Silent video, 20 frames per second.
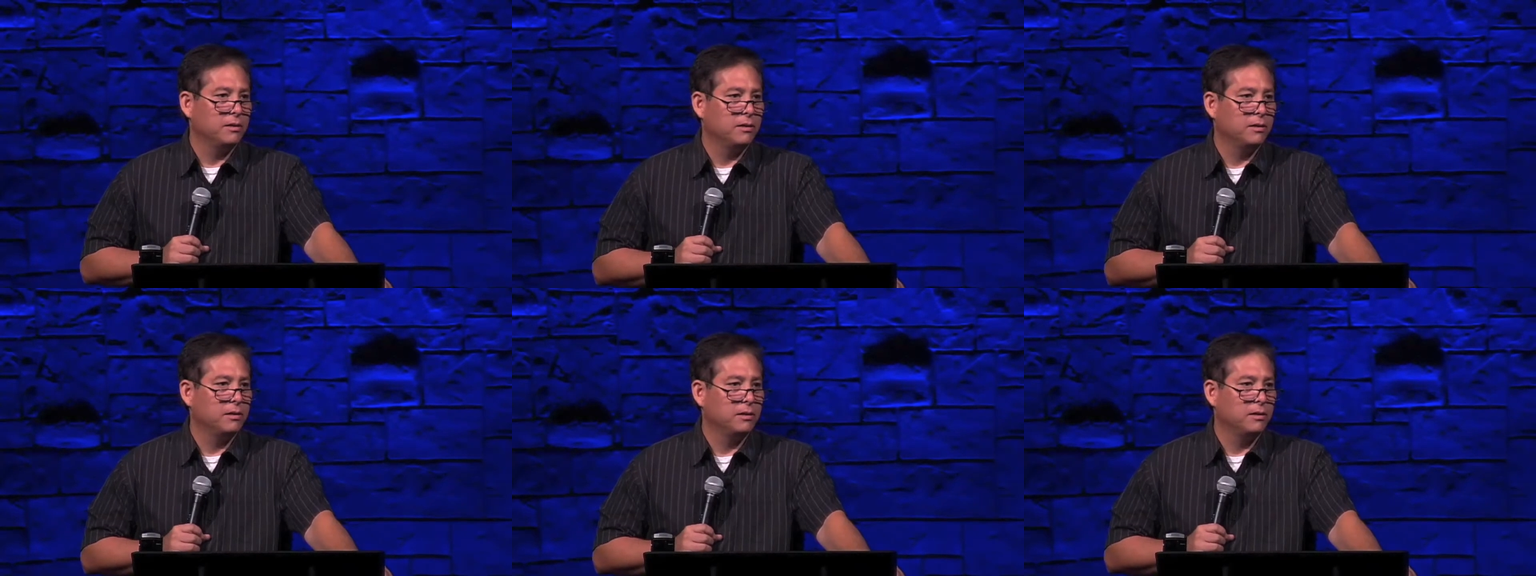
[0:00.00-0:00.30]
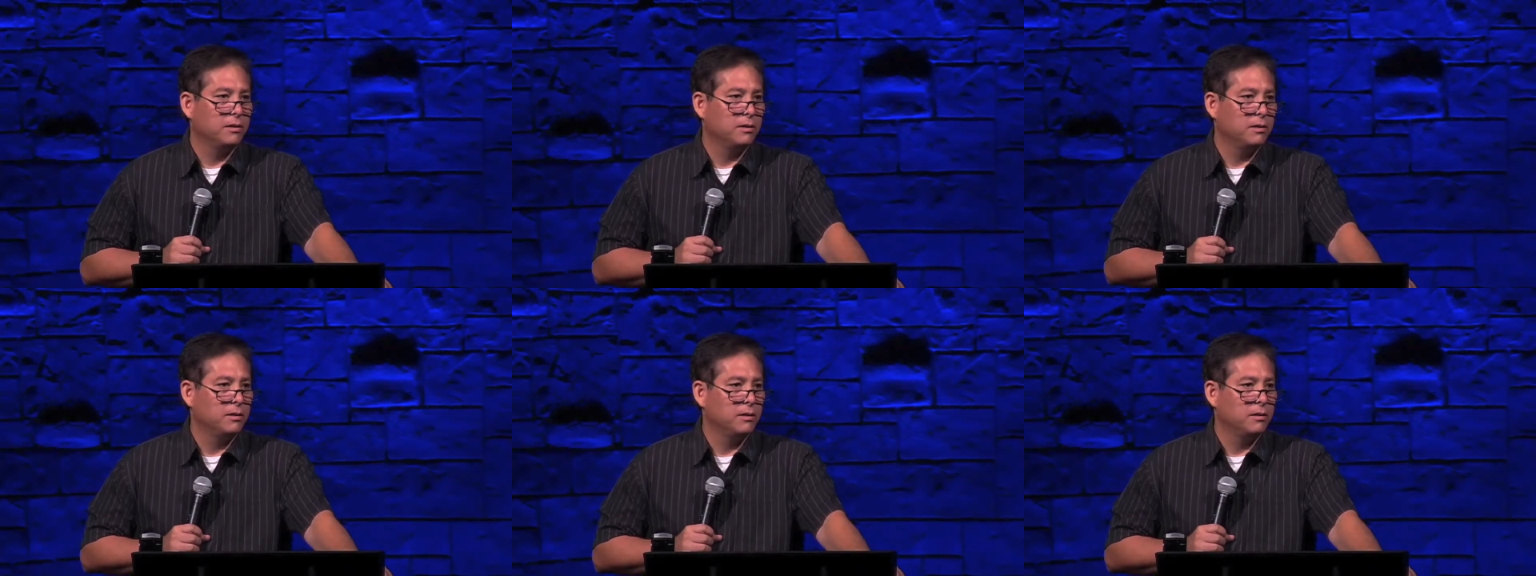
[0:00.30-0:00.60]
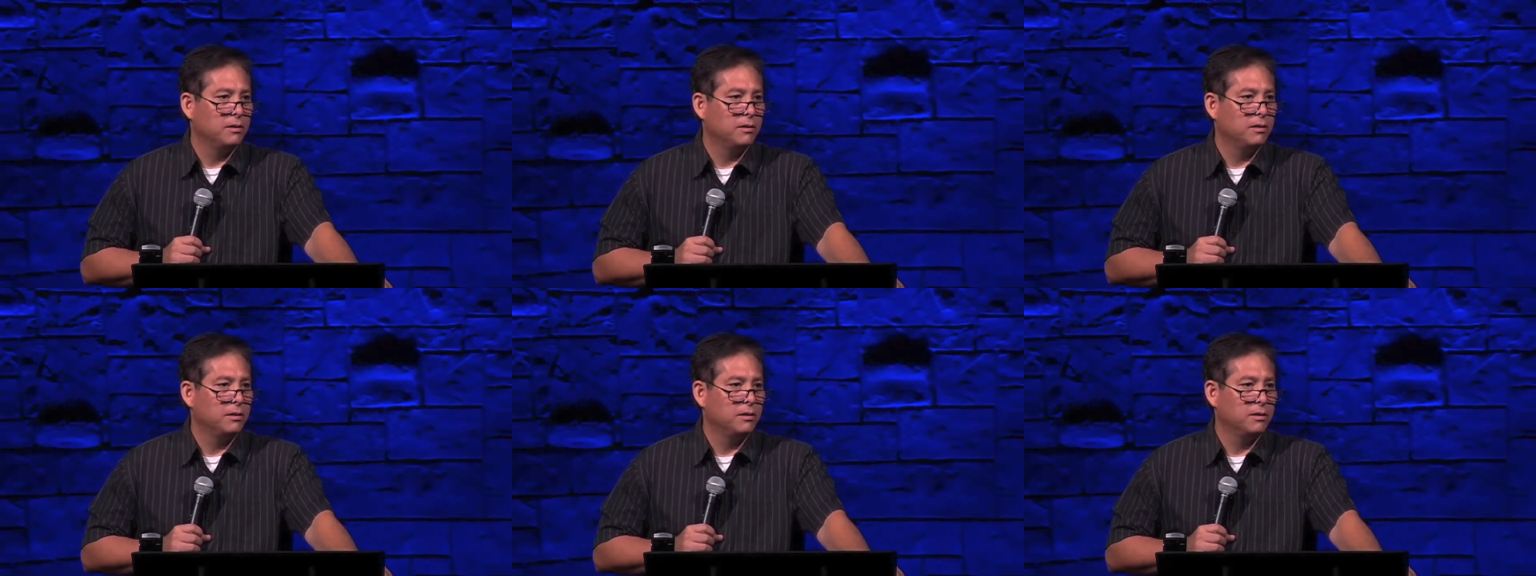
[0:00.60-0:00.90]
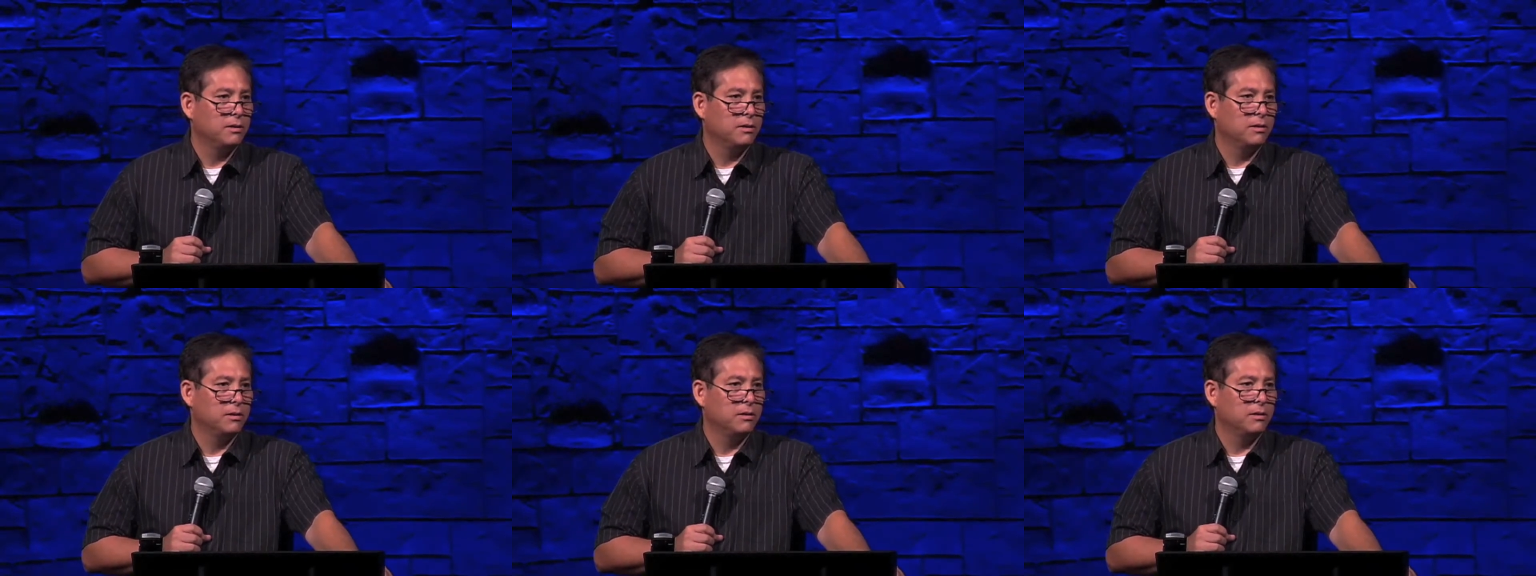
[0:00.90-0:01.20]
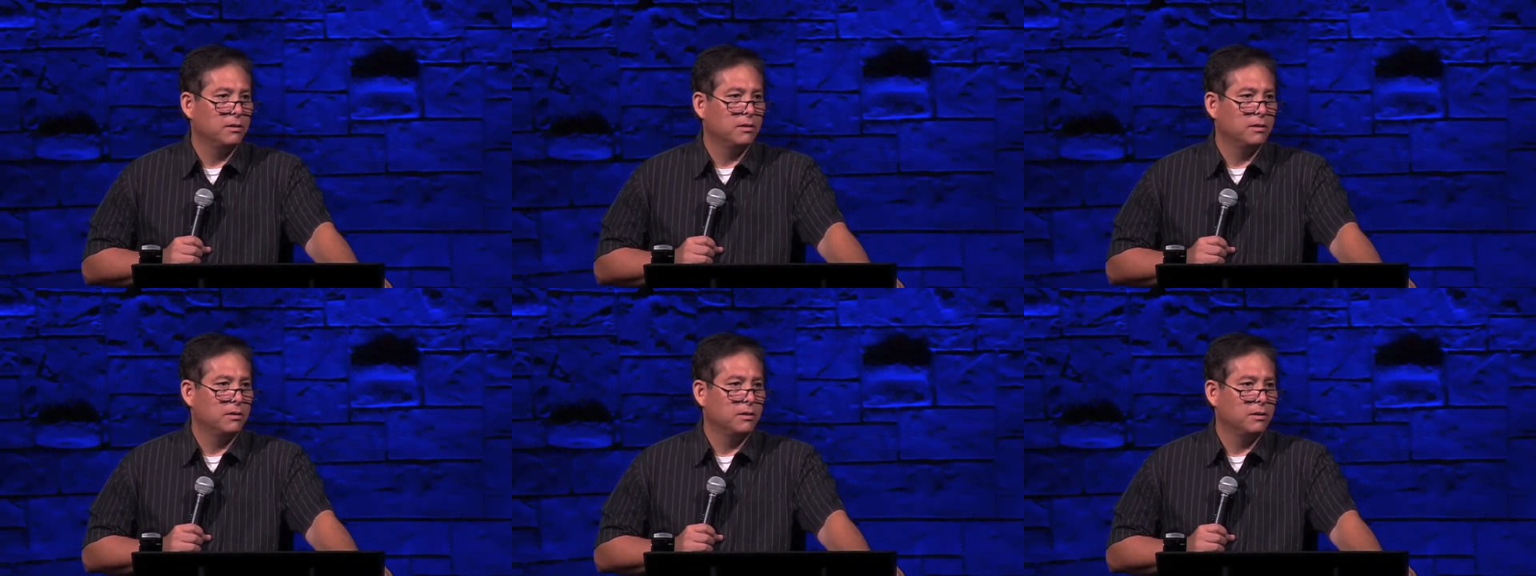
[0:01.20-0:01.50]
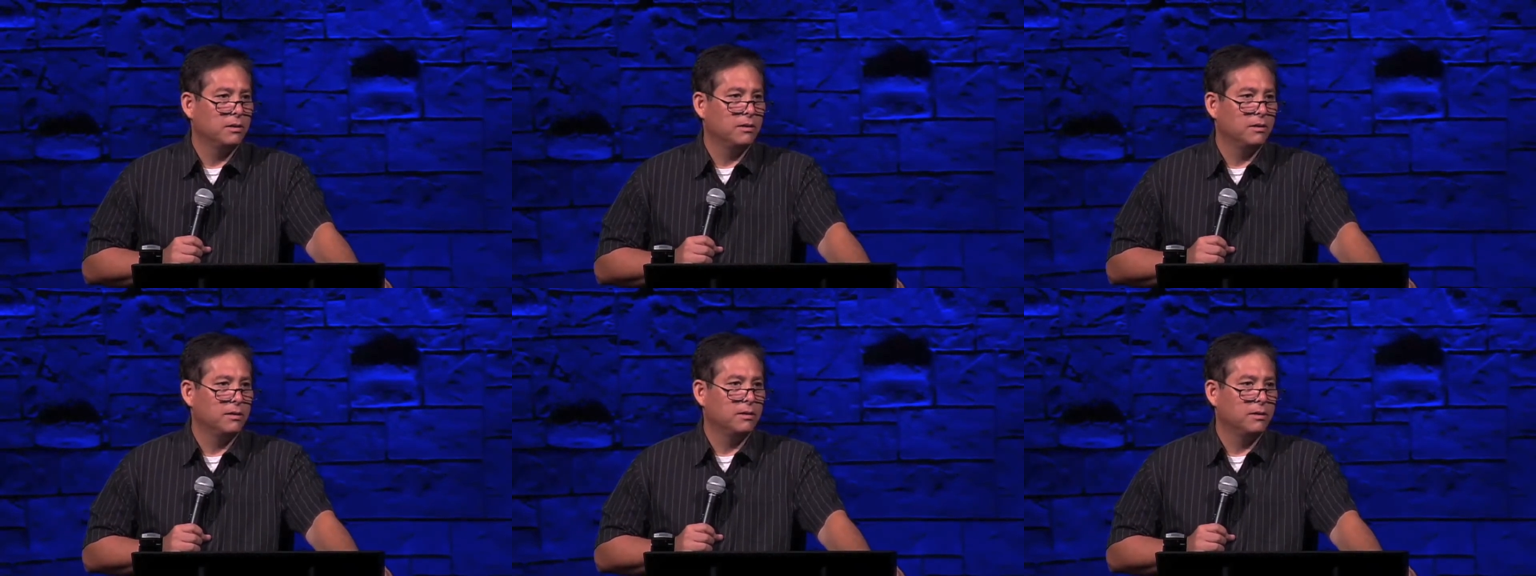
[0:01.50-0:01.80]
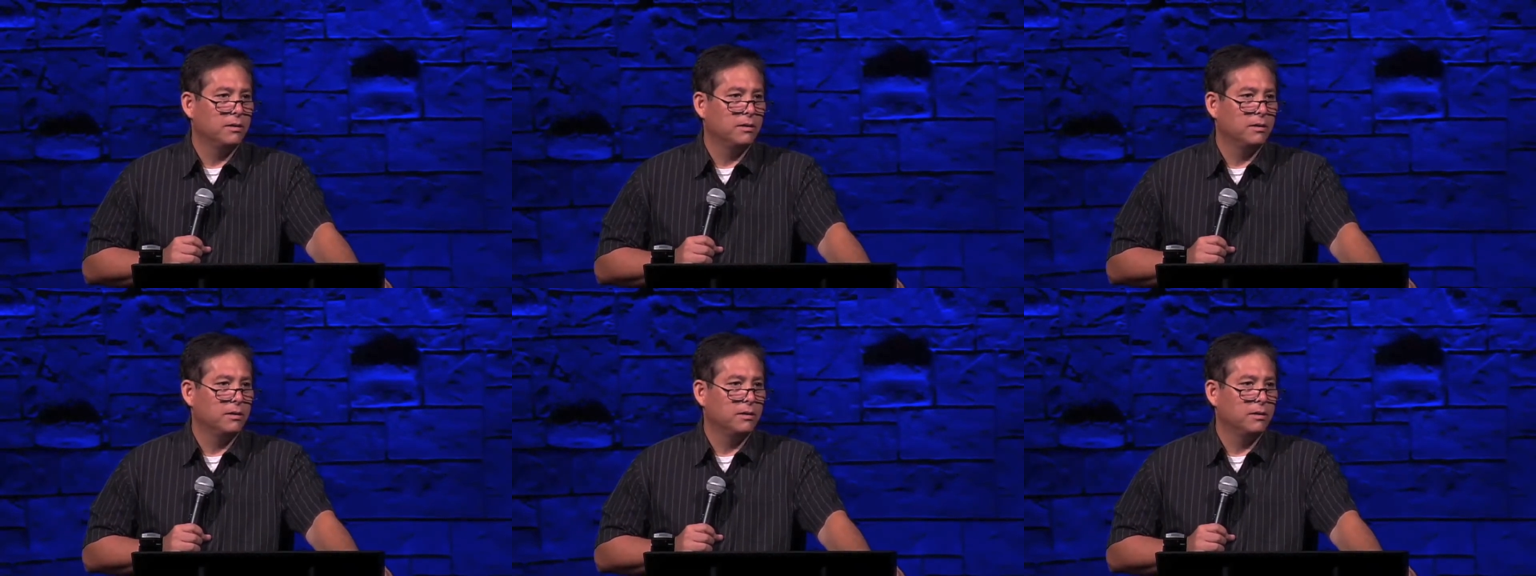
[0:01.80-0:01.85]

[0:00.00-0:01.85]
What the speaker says: Nothing is said.